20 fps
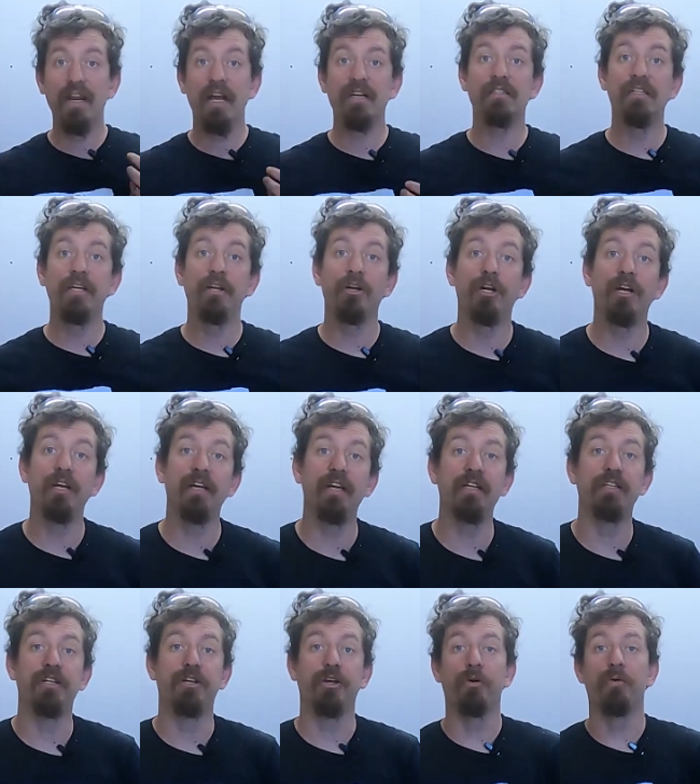Next thing you're gonna
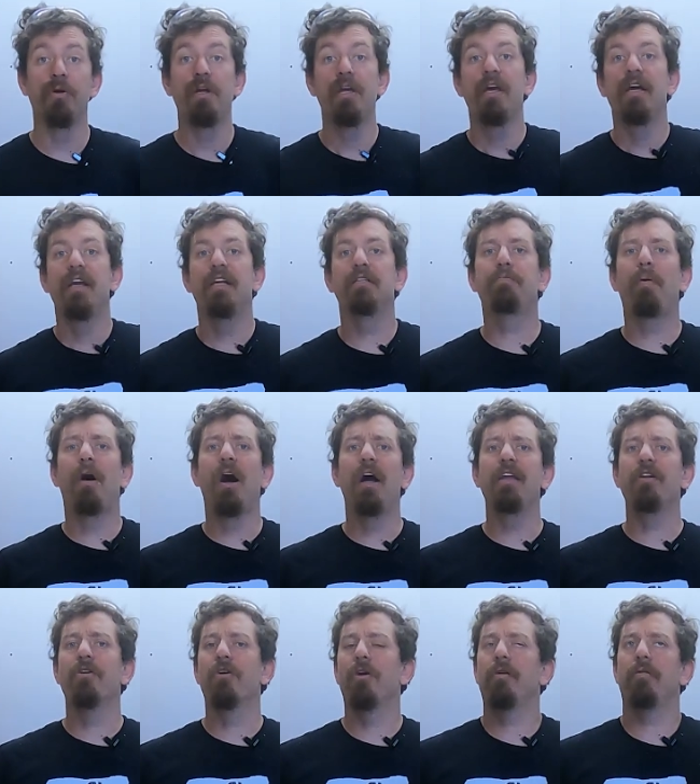need to do is buy
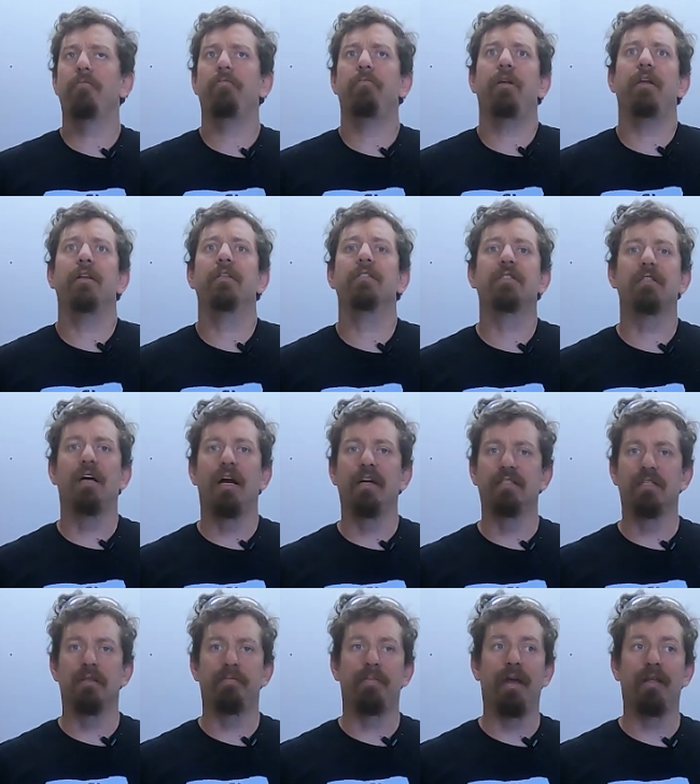your insides
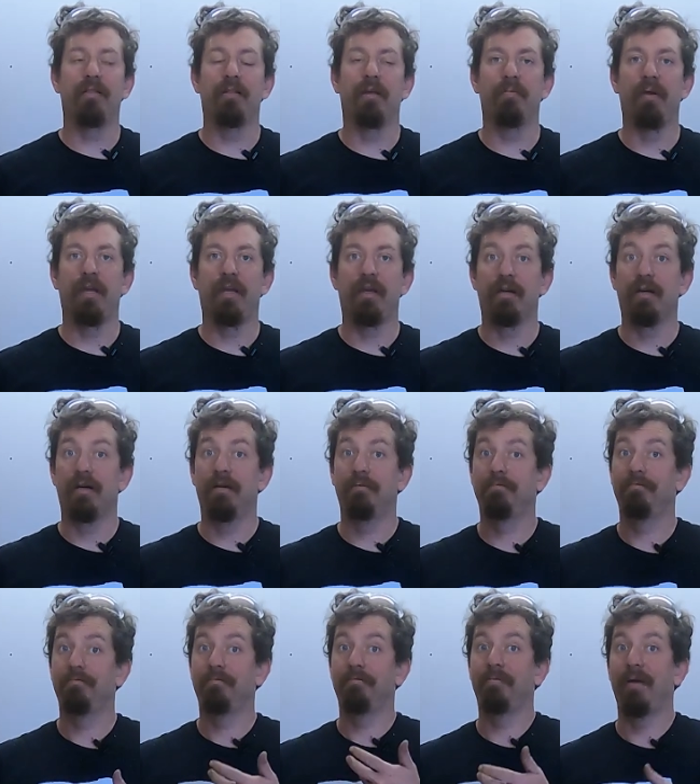of the pen that make it a
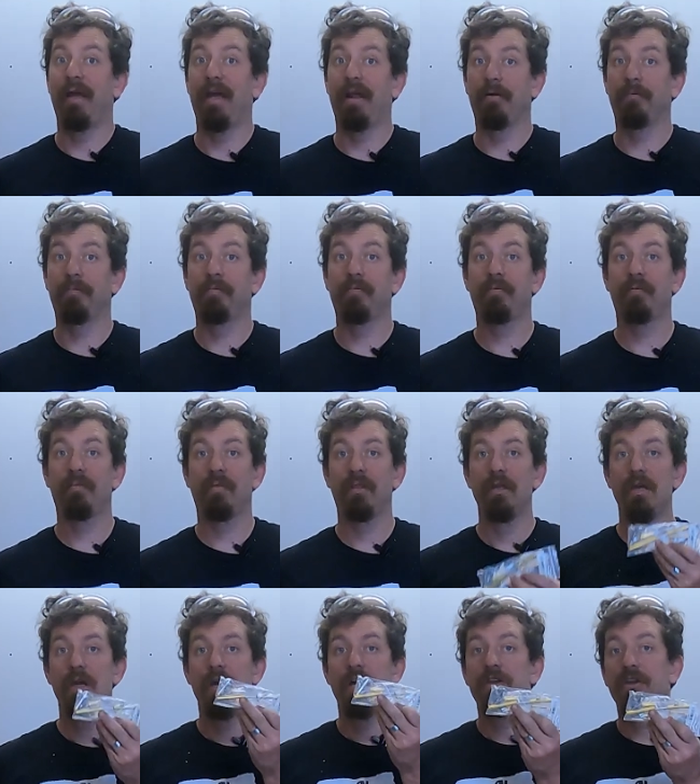pen.
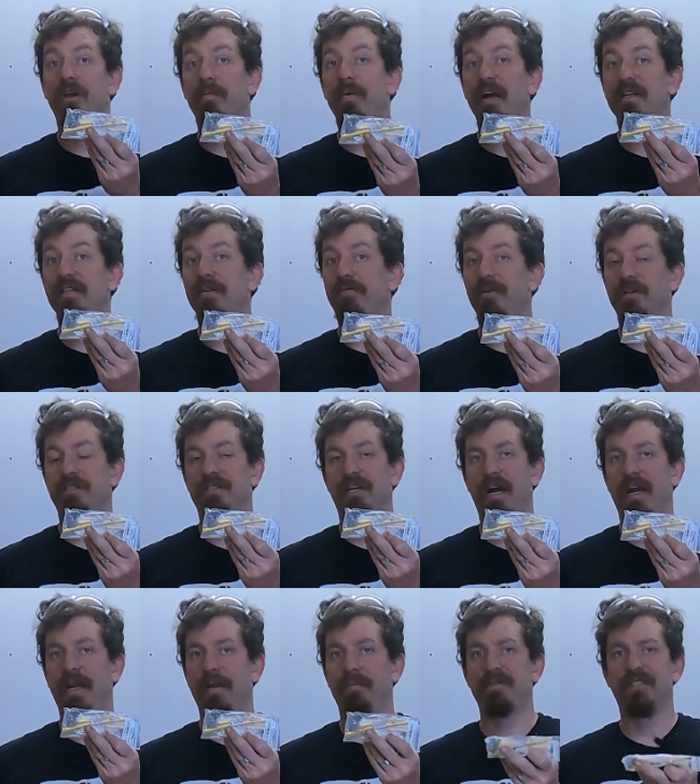You can buy different
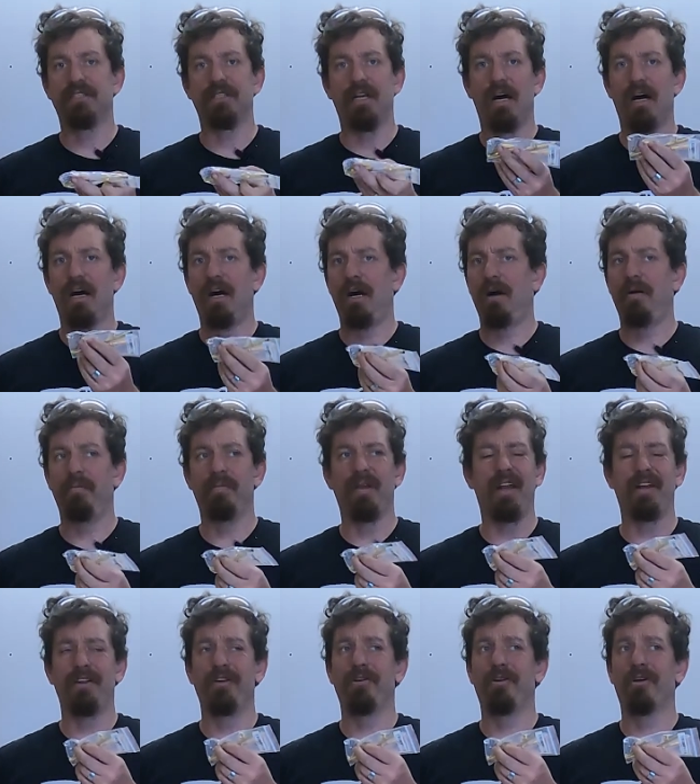types,
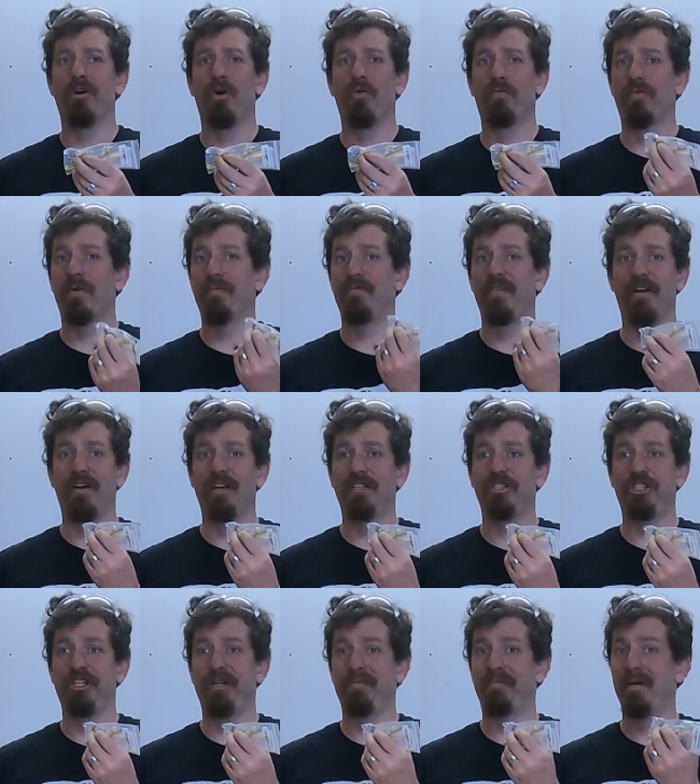and you can go from very
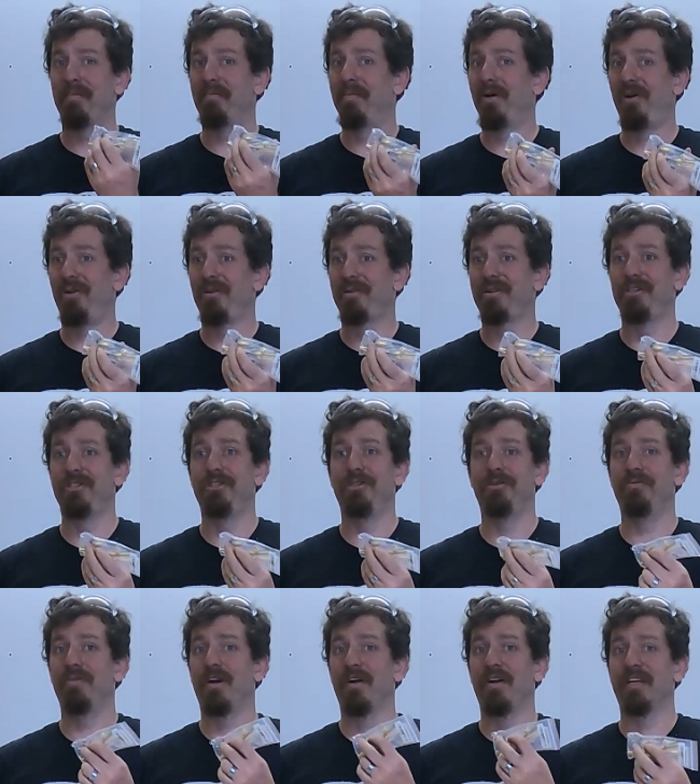cheap in bulk to
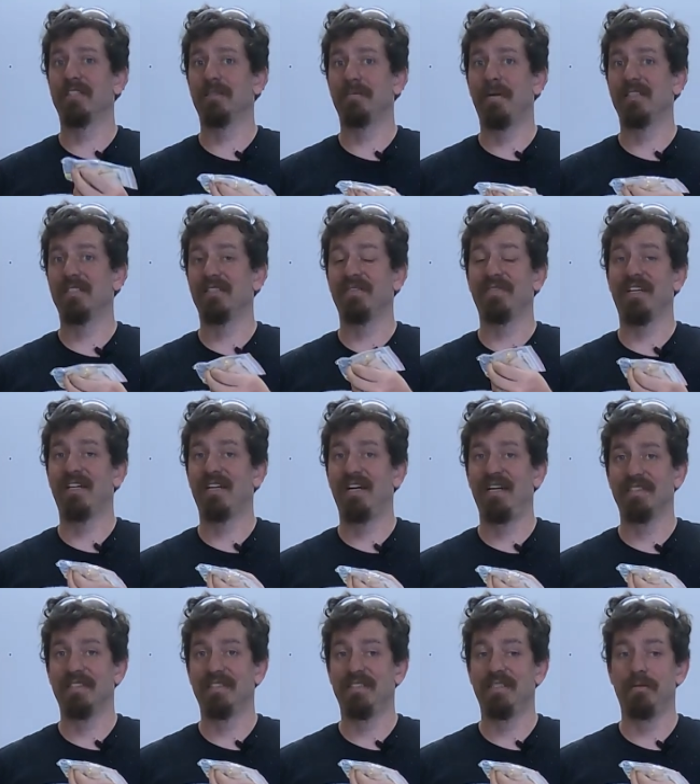very expensive and
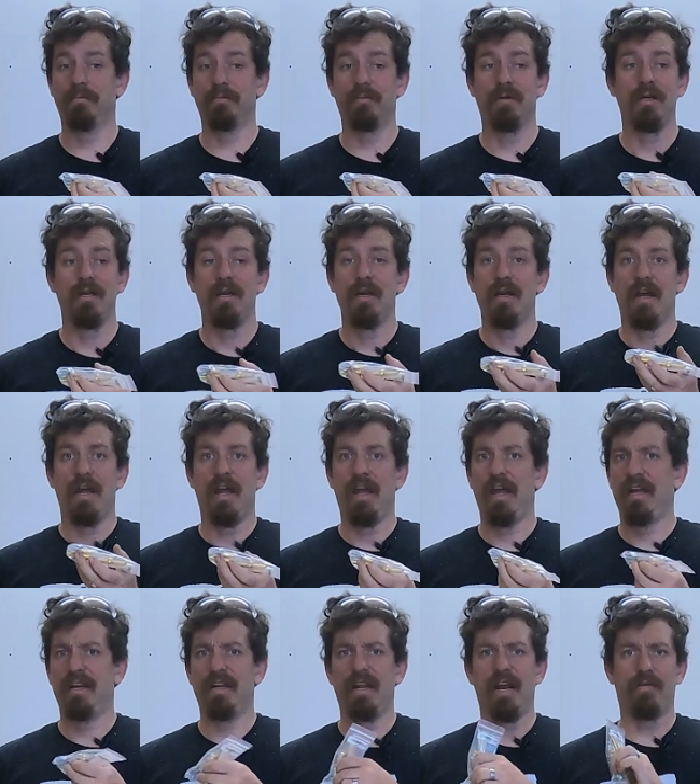custom,
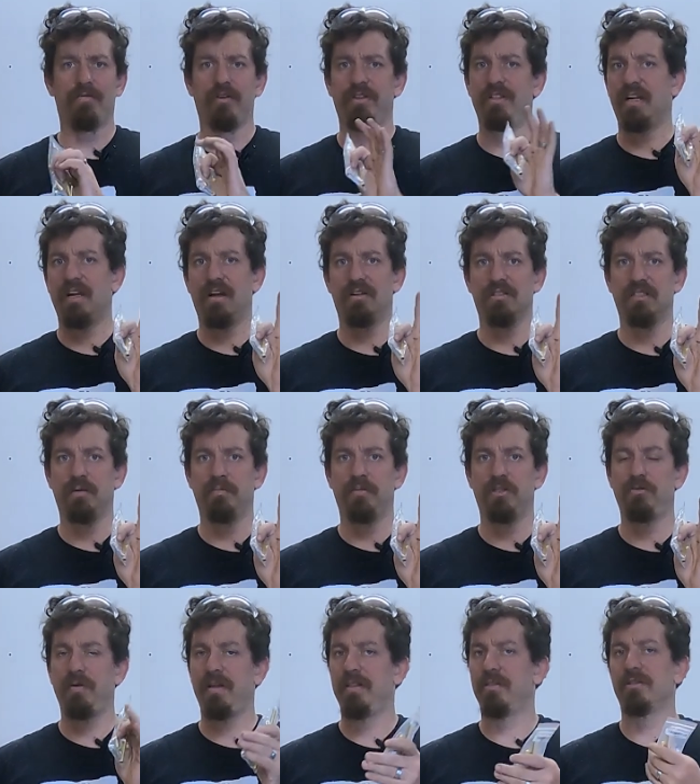and everything else in between.